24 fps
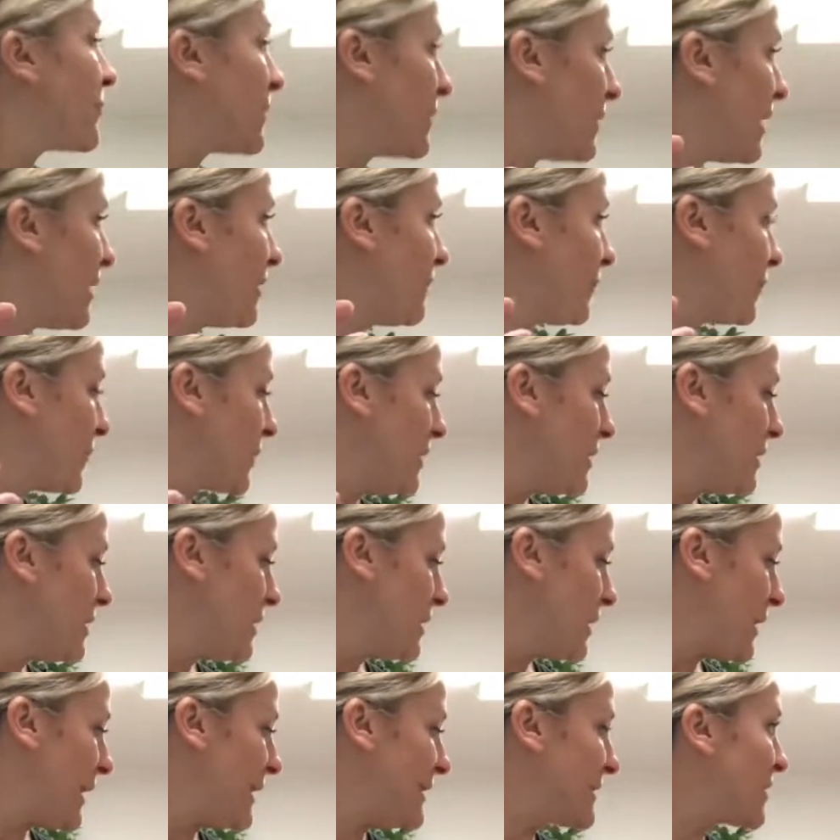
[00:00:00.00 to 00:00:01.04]
Yeah,
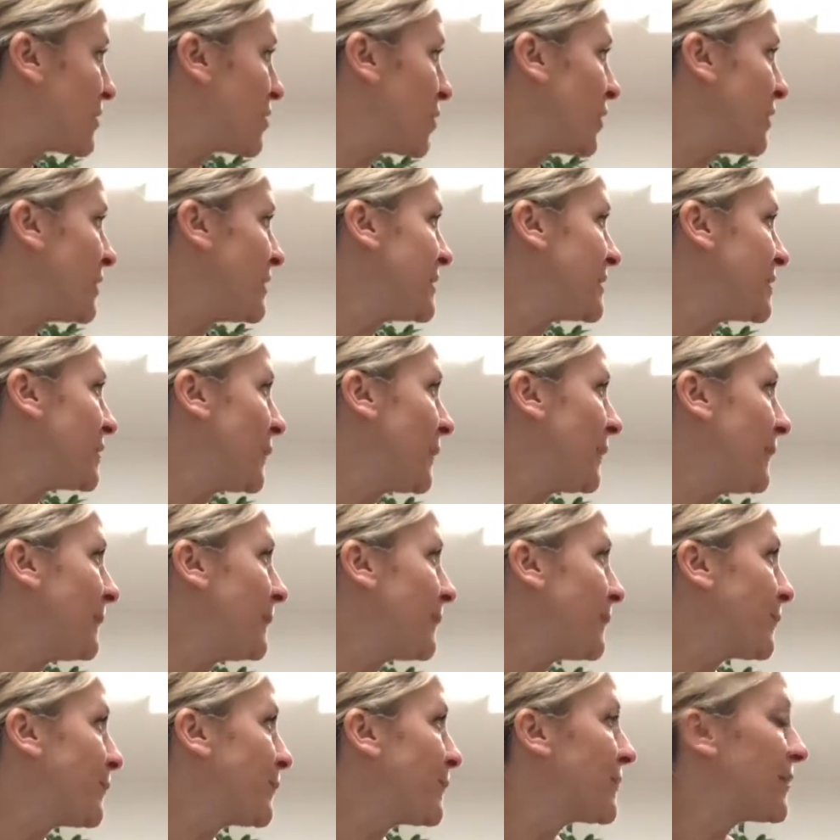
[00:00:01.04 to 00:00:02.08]
it has a tartness to it.
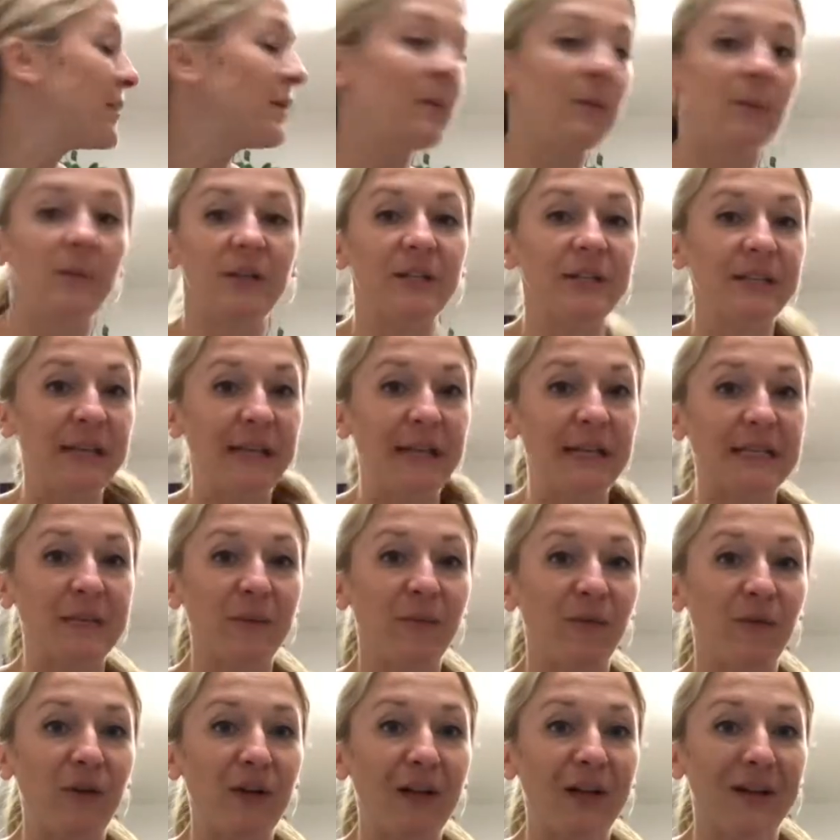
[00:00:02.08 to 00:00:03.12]
We just need to get
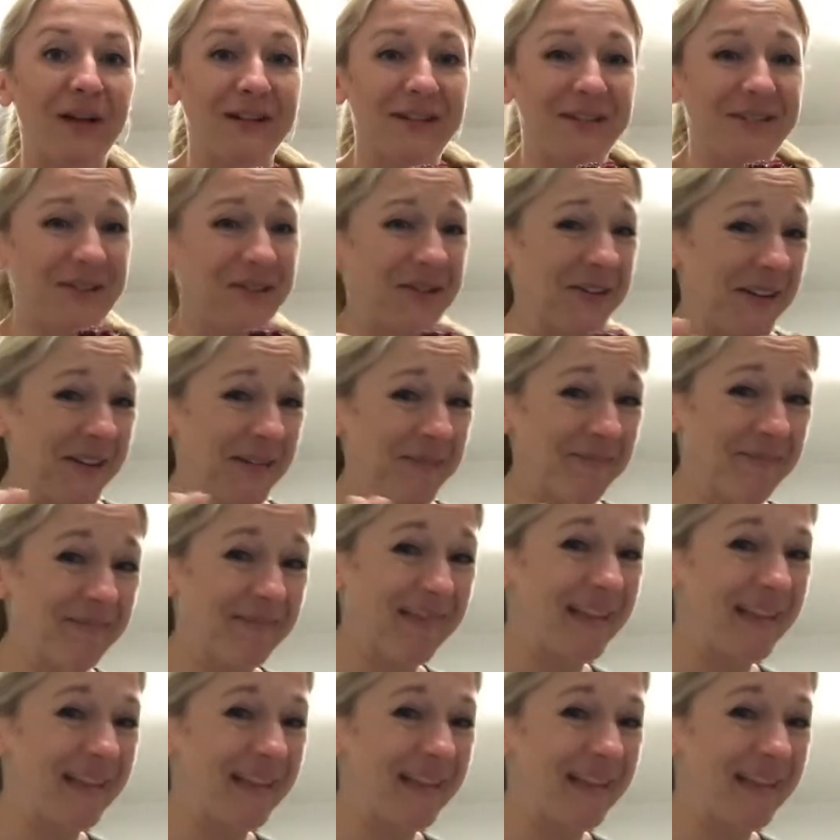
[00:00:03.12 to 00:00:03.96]
some vanilla ice cream,